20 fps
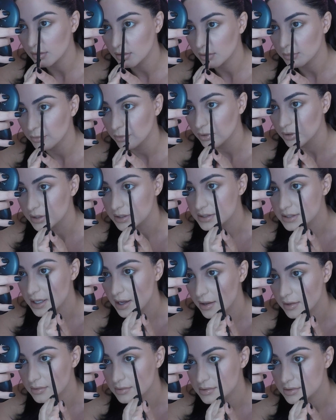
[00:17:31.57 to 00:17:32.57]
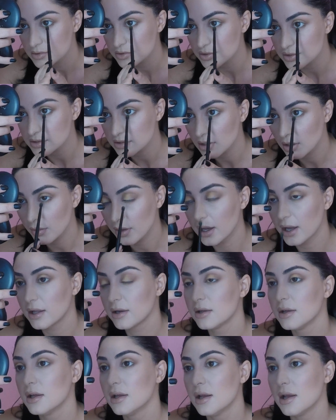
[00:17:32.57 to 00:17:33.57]
more intense, just go ahead
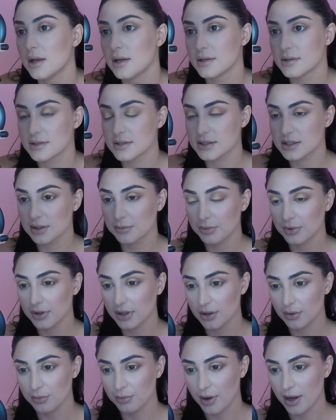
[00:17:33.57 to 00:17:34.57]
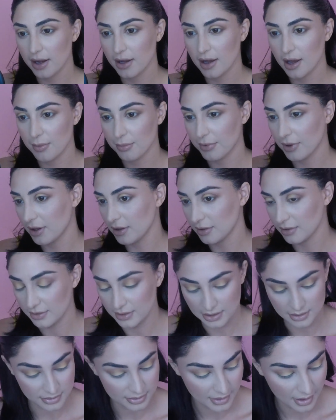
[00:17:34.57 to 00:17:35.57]
and stipple it right up
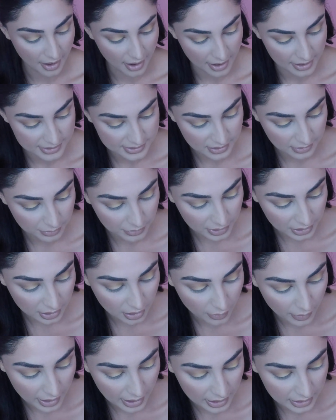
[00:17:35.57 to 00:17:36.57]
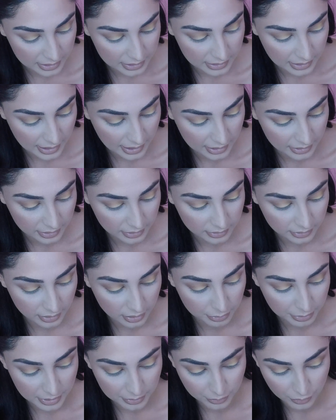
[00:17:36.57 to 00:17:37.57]
underneath the eye. So I'm going to go ahead and add a little
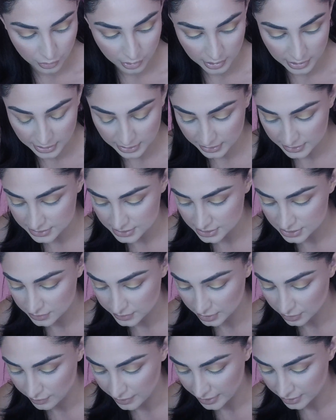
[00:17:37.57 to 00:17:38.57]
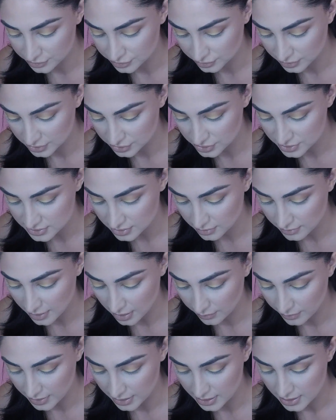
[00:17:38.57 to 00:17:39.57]
bit more. I like to do it gradually, just so that
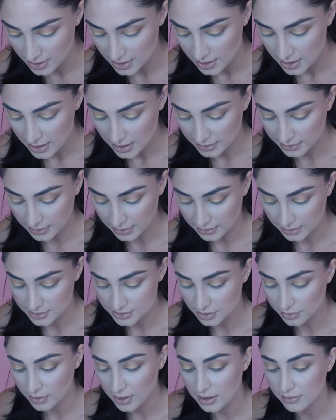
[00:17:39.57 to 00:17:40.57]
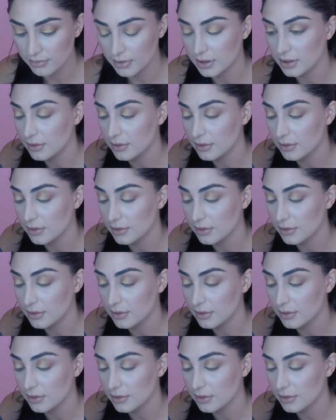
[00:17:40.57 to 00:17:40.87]
way, again, I don't have any